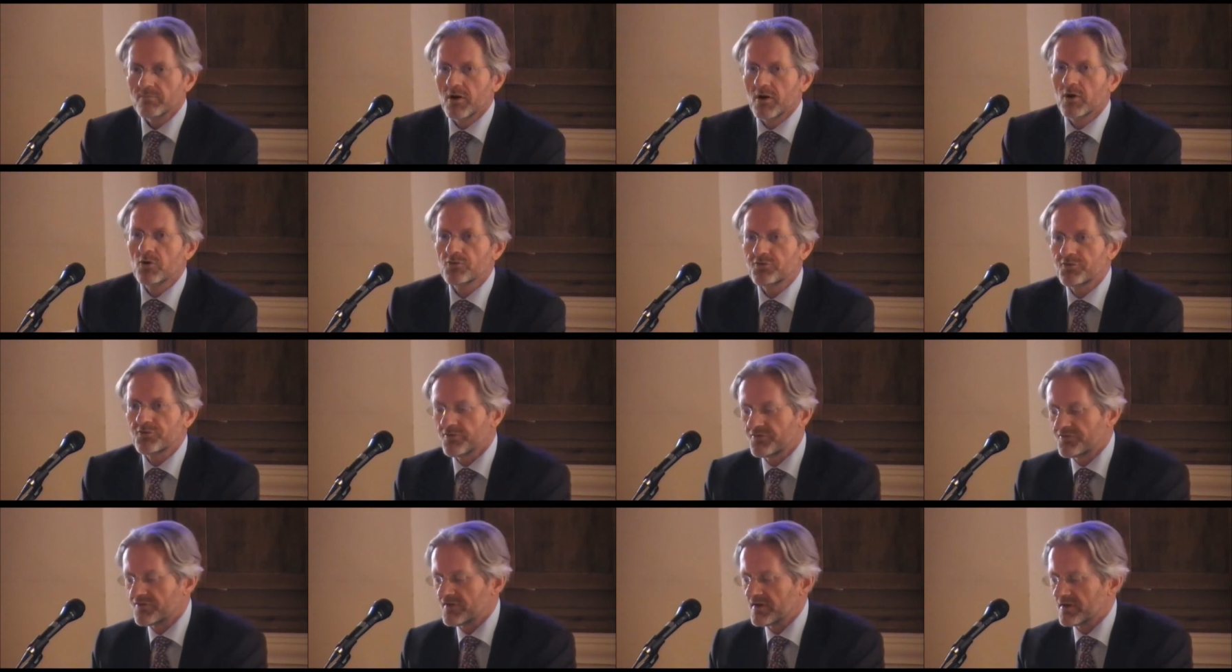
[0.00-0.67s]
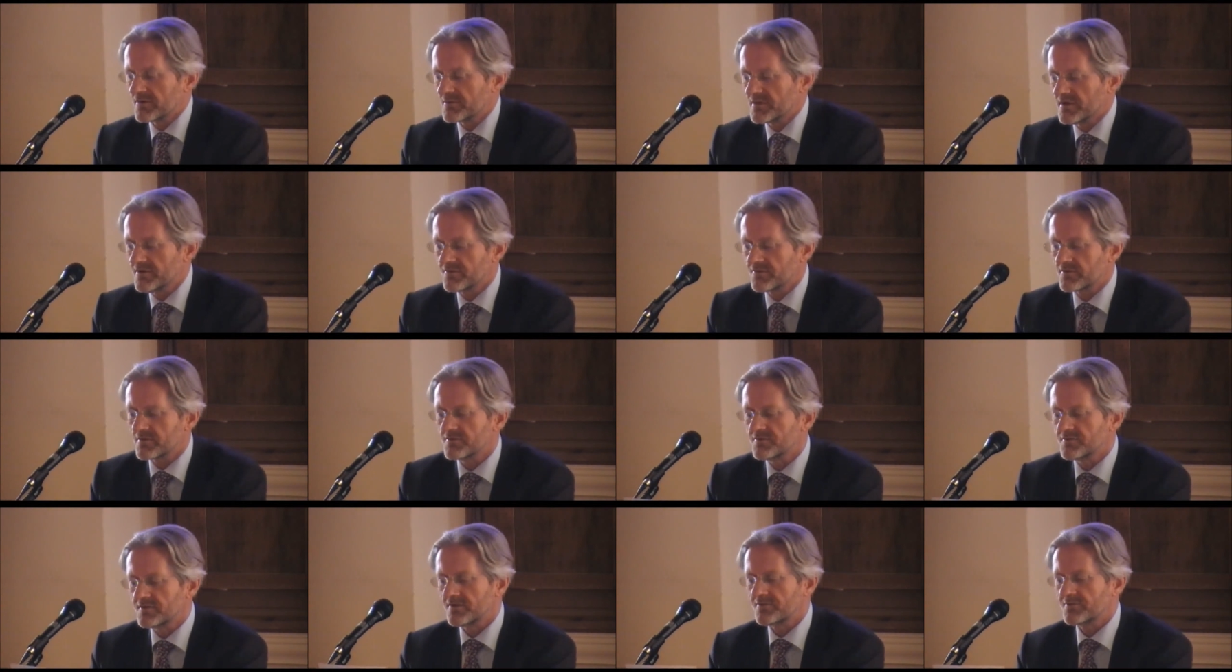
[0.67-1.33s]
Both series
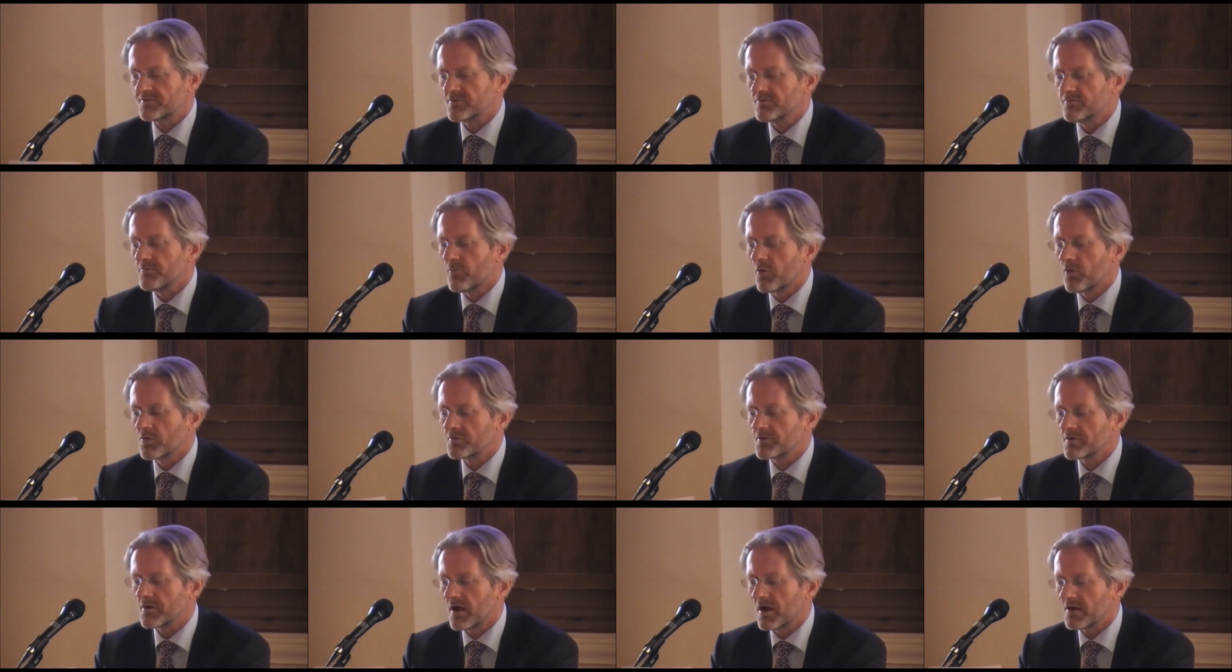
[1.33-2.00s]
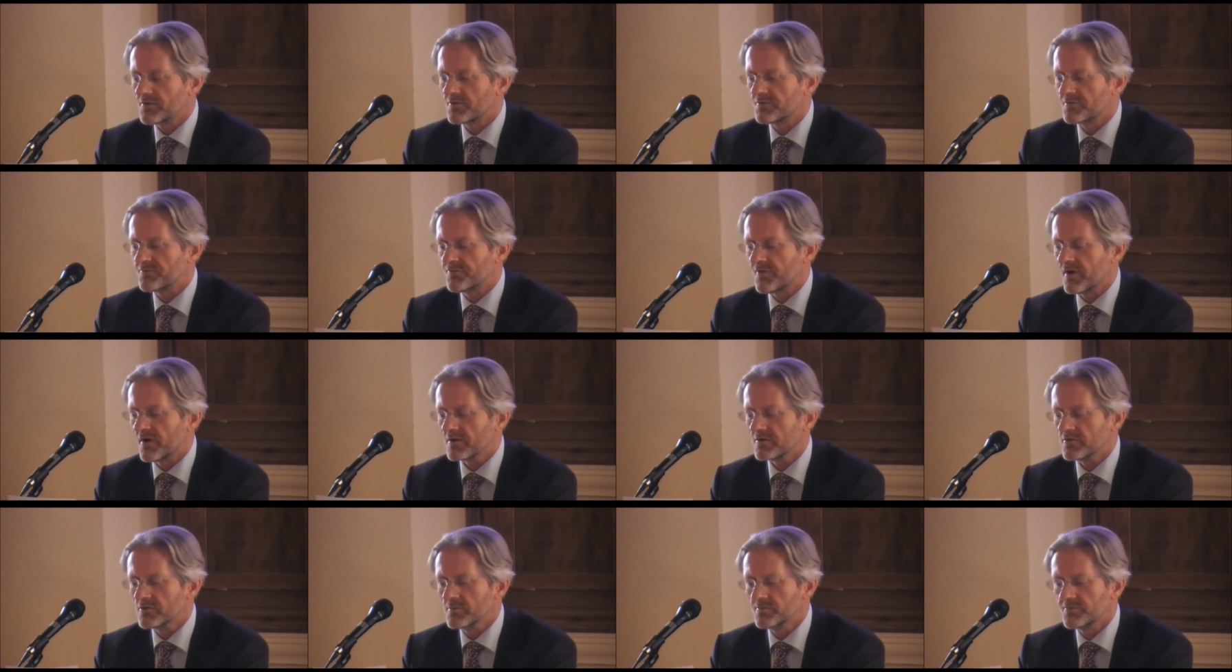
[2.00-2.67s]
consist of more than 100
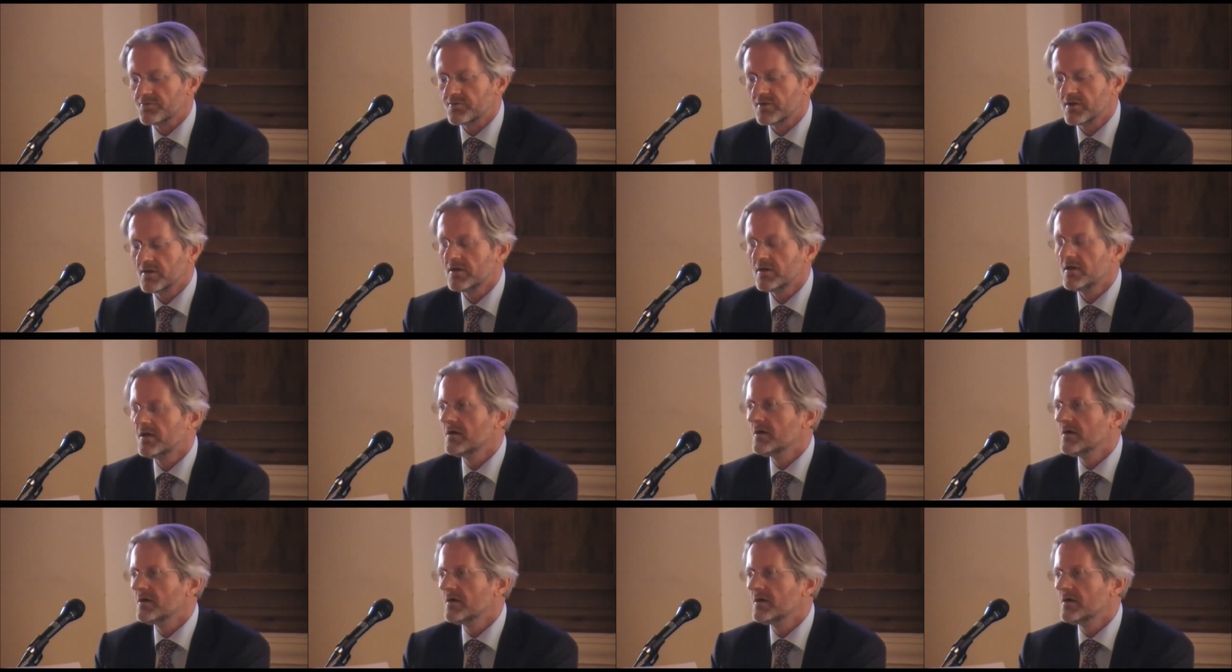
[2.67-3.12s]
volumes